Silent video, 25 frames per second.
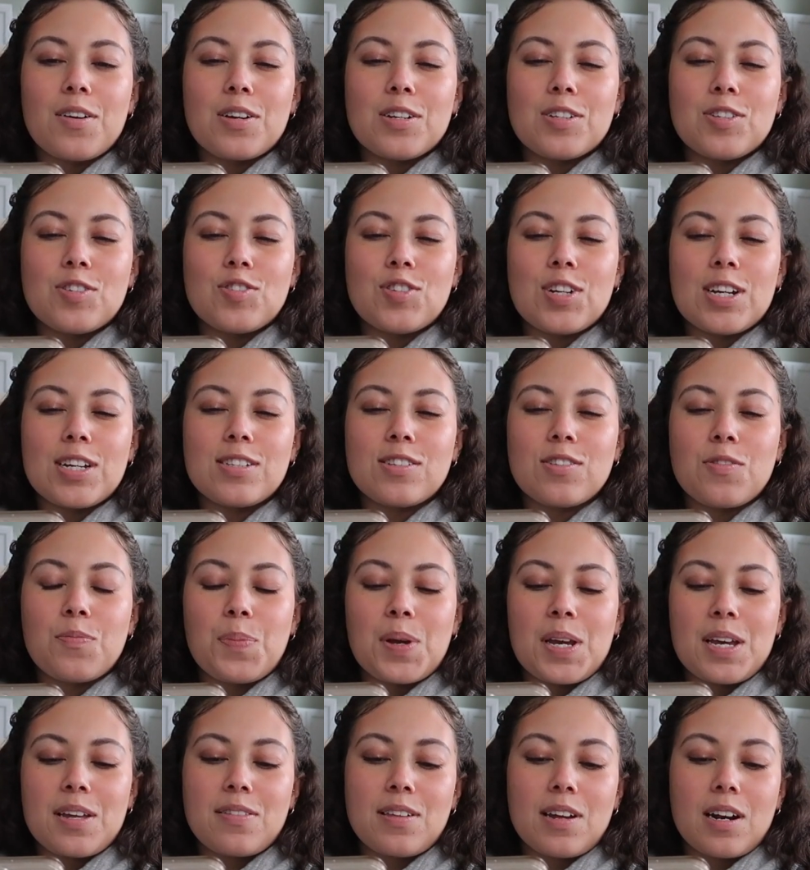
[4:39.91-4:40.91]
shades of
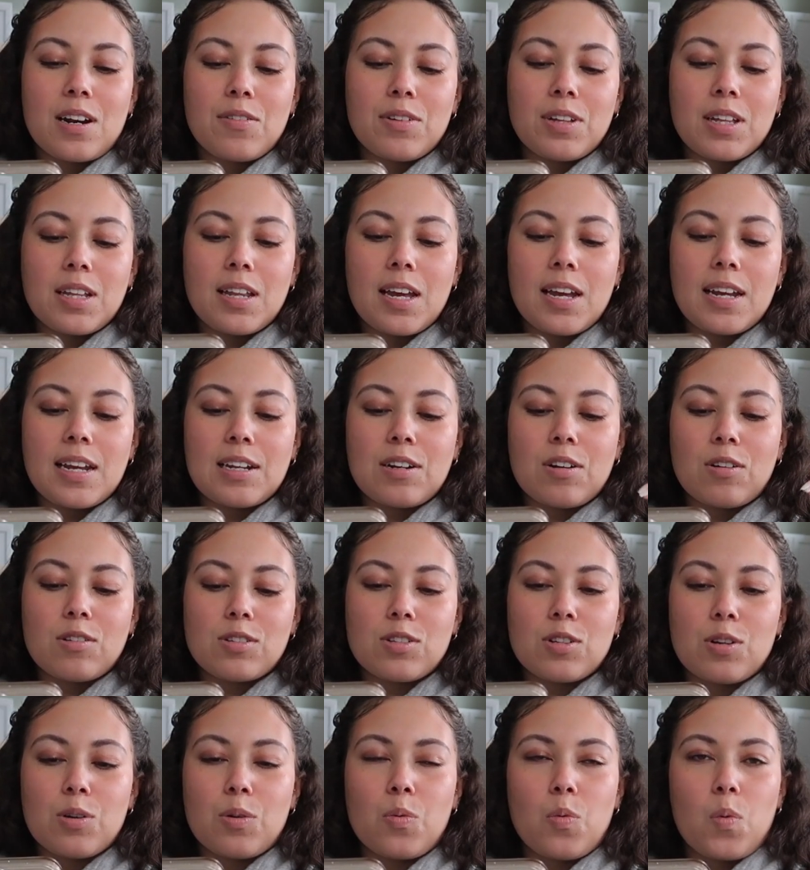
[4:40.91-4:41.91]
pink that I really like, and
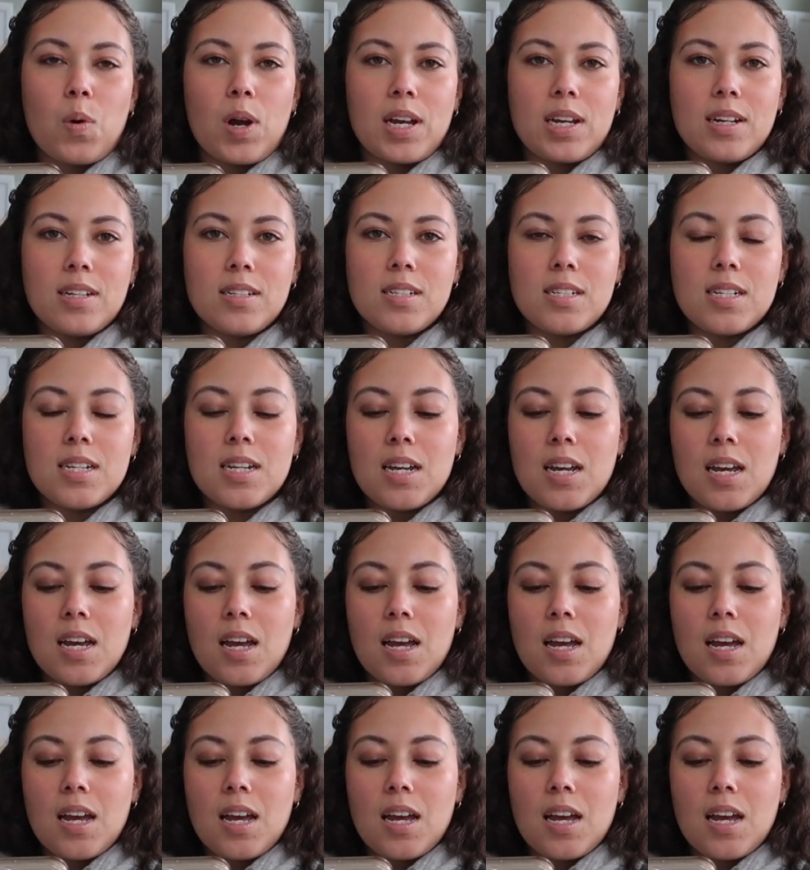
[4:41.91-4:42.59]
also white.